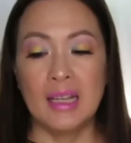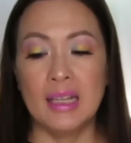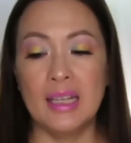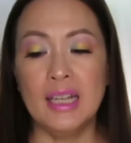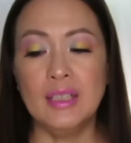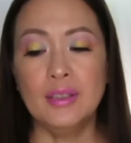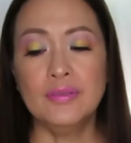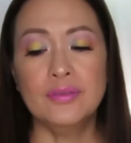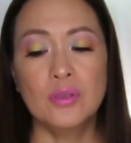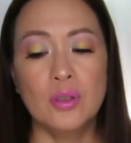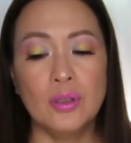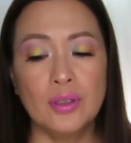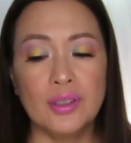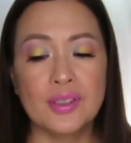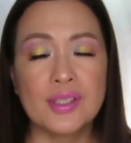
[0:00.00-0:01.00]
And of
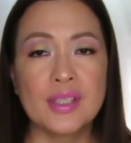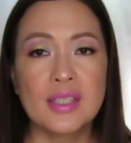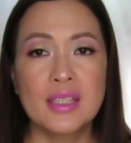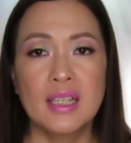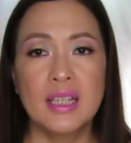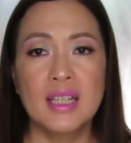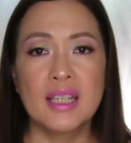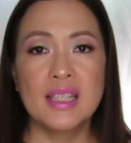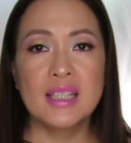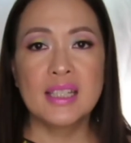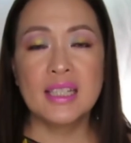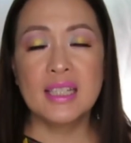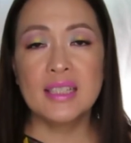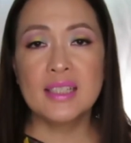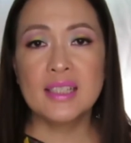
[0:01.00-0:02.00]
course,
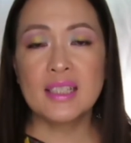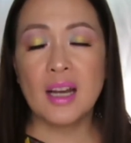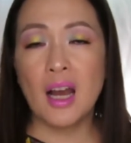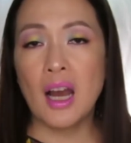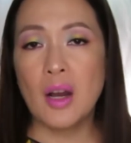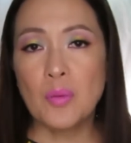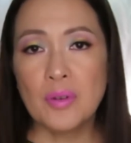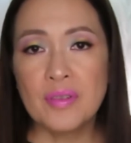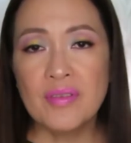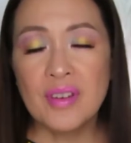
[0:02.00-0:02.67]
since our